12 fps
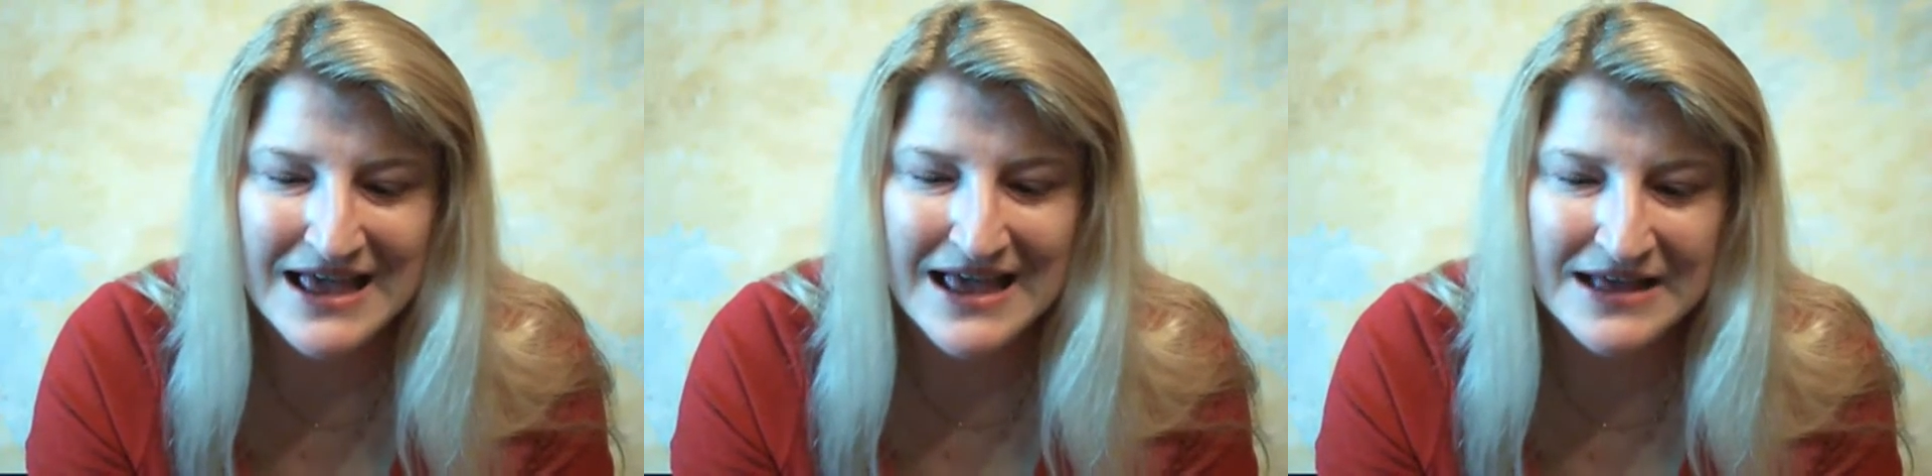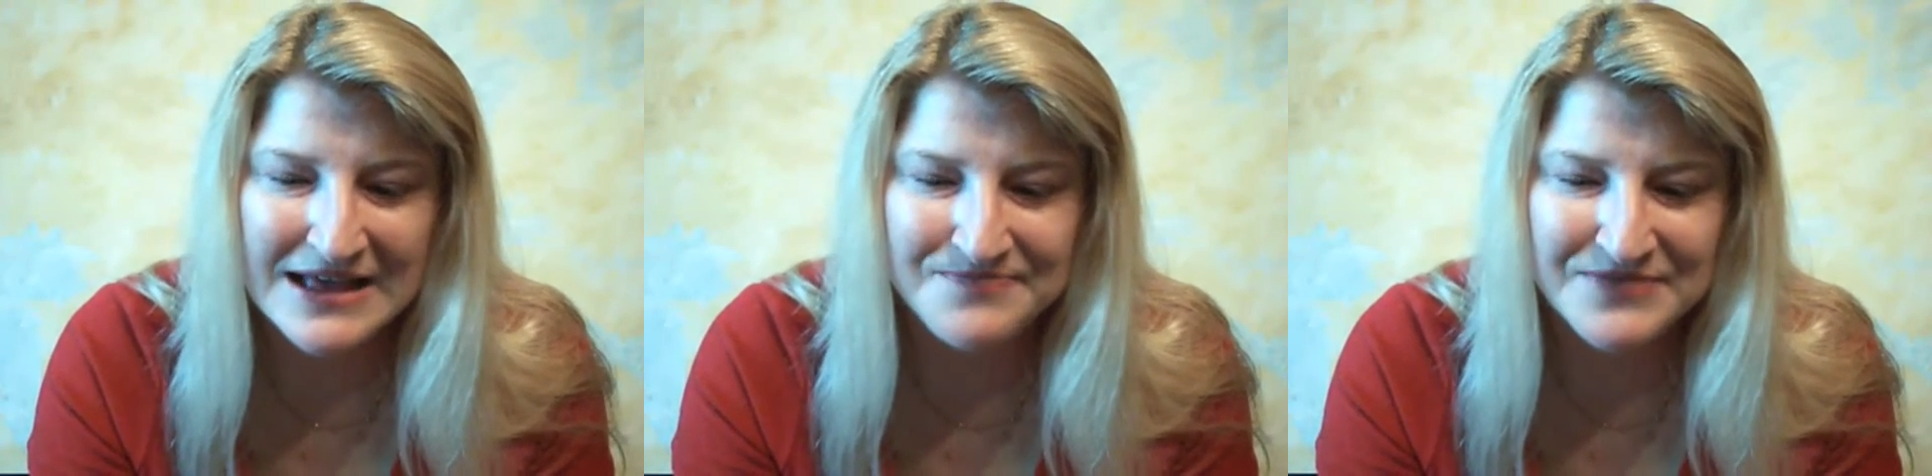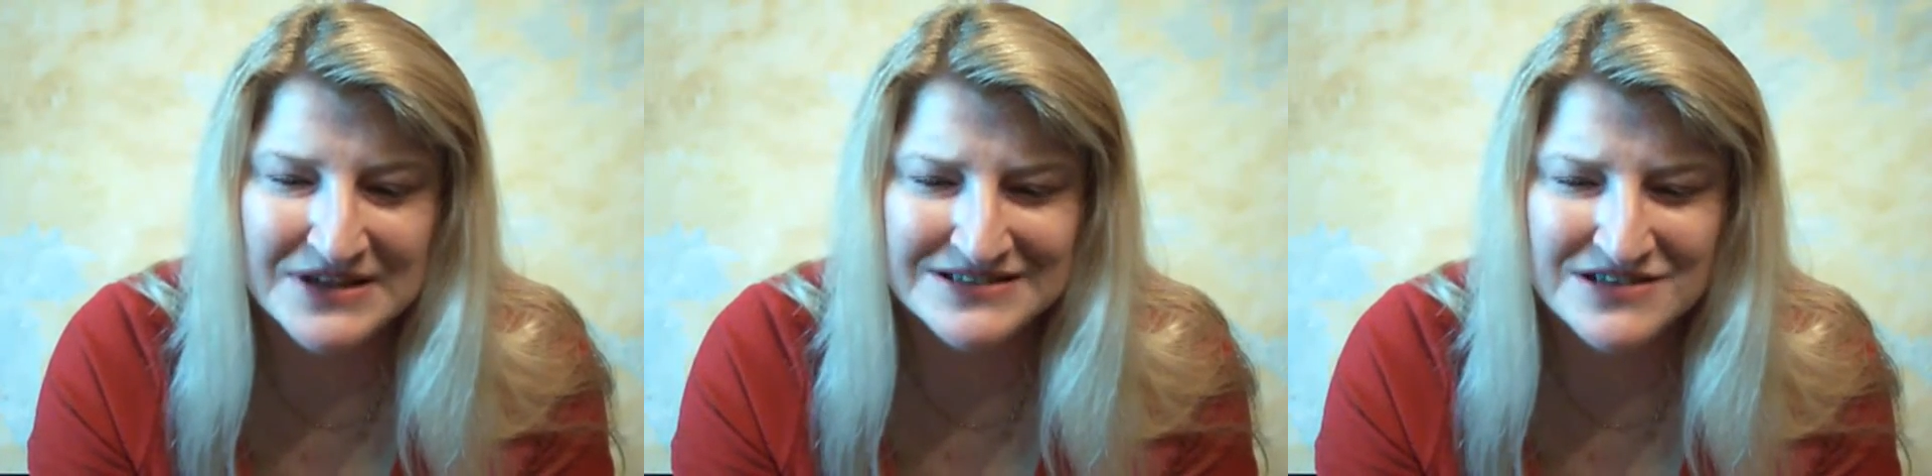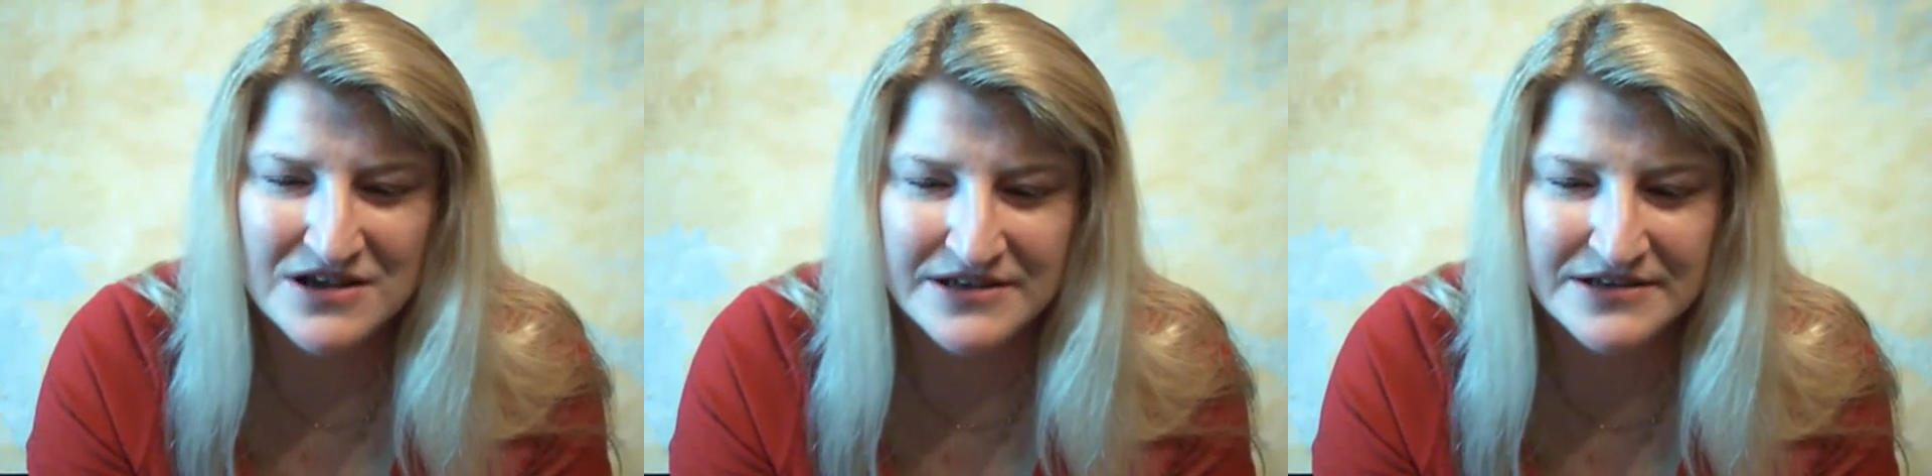I'm
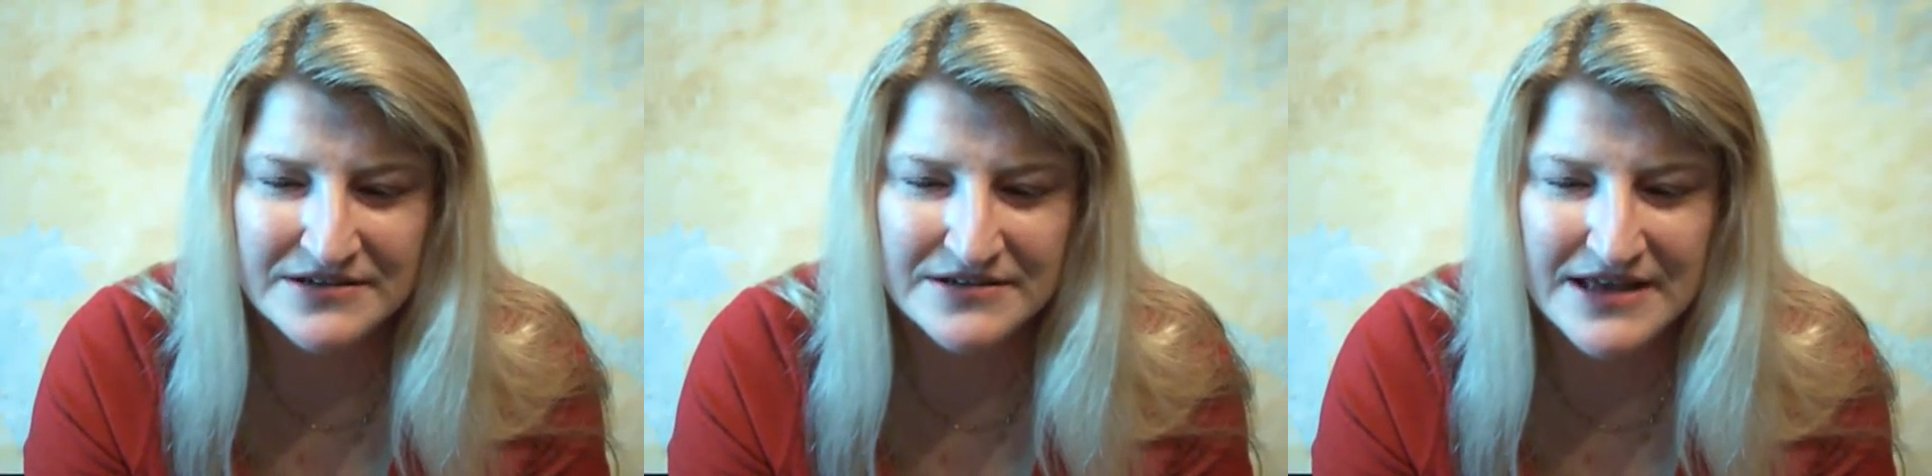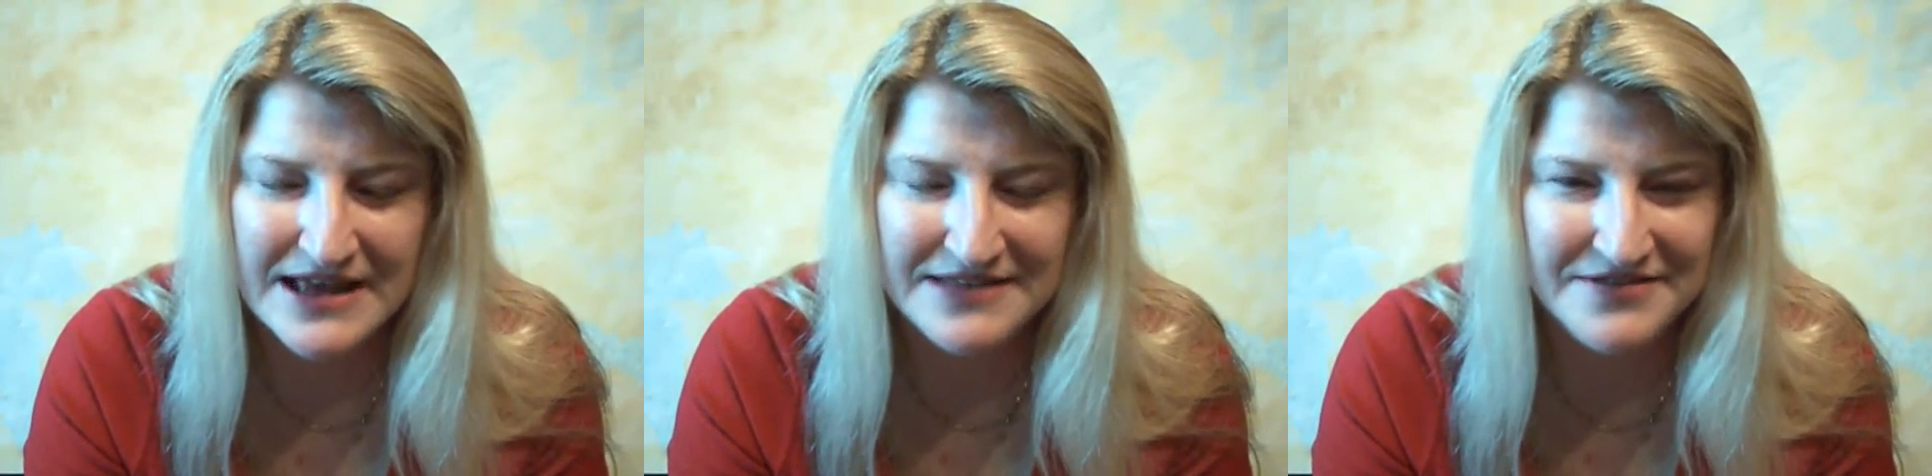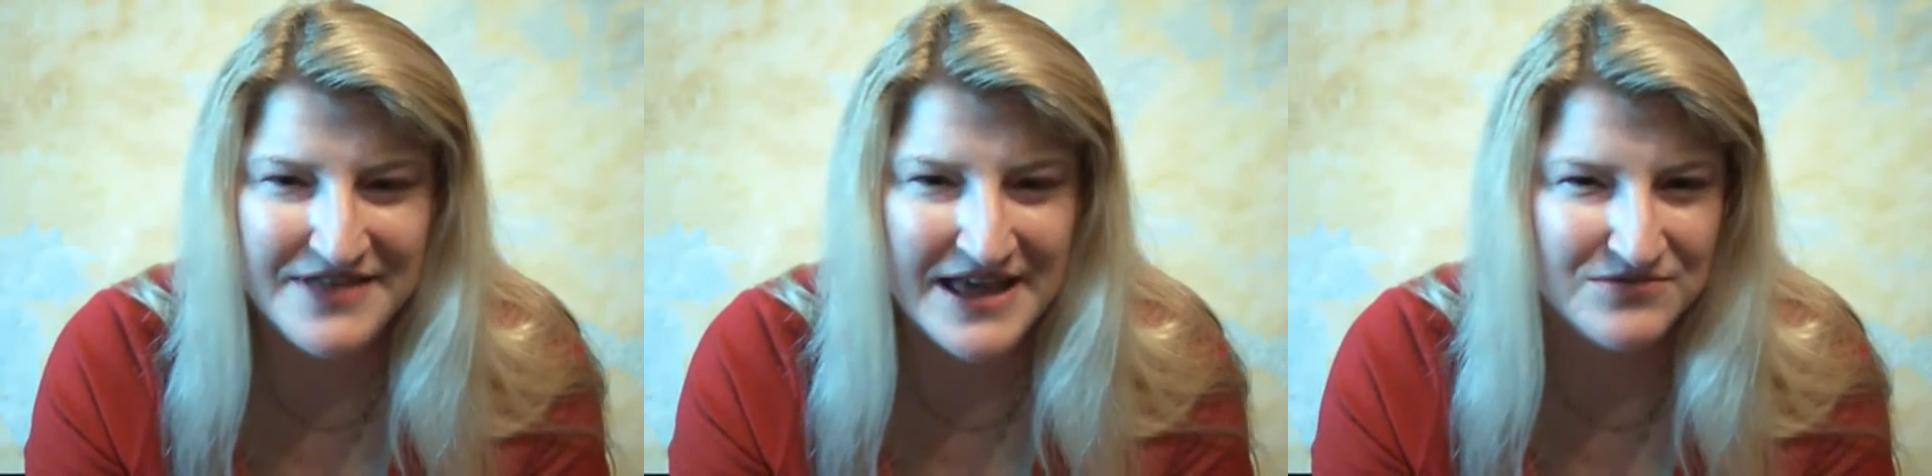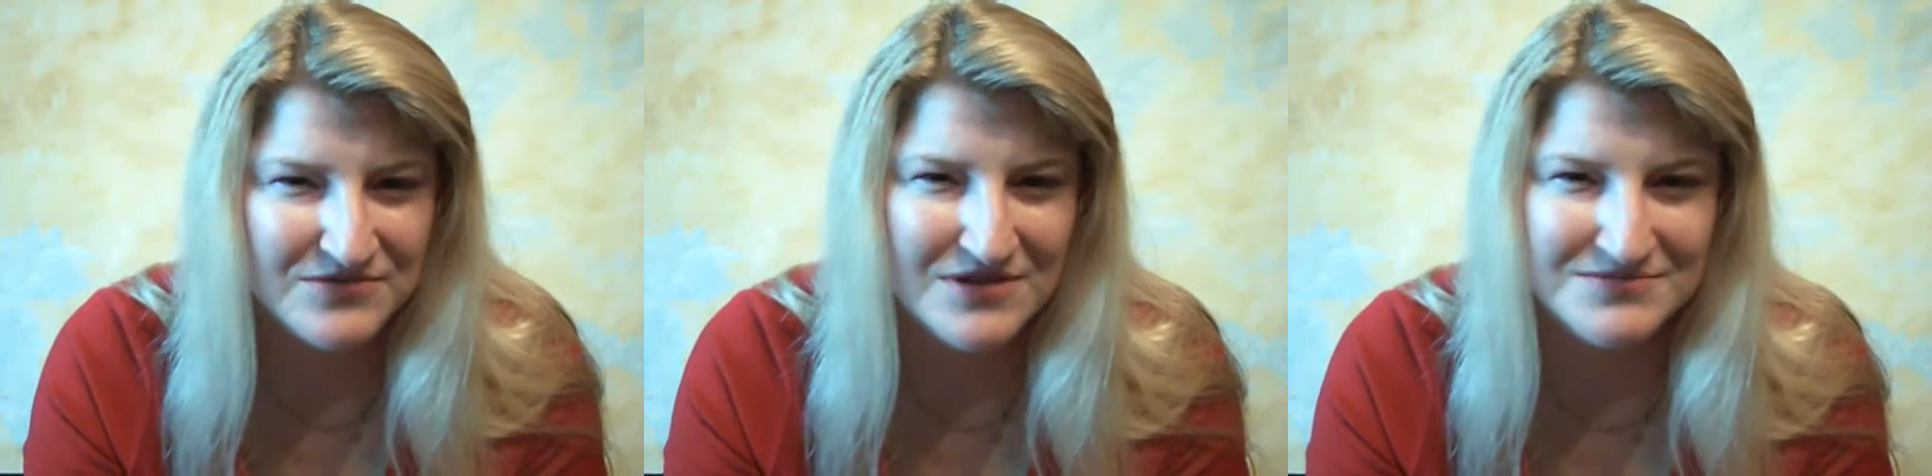
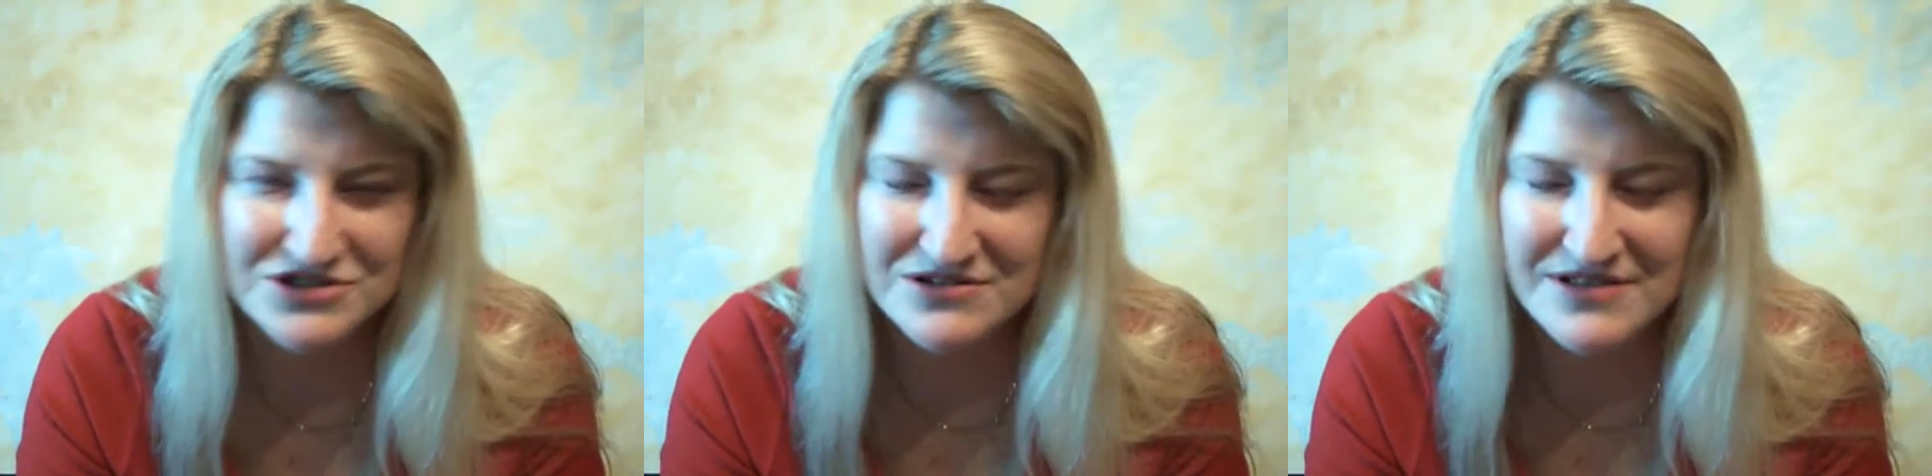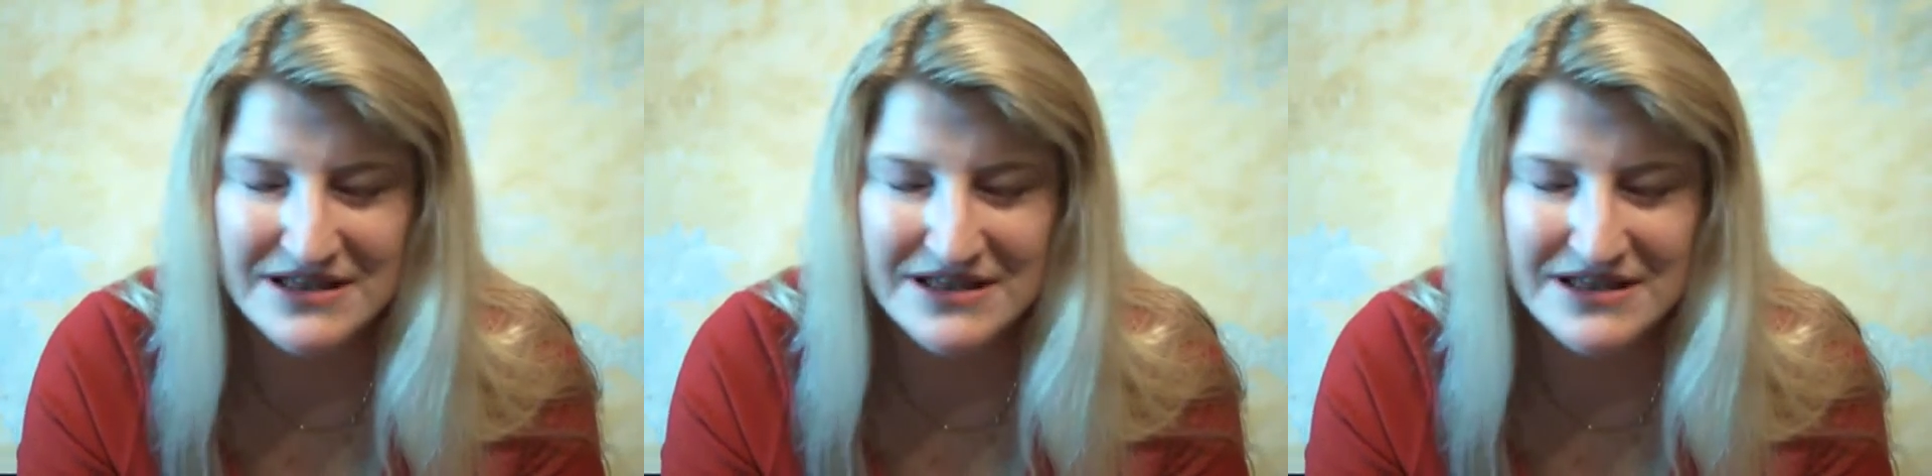sure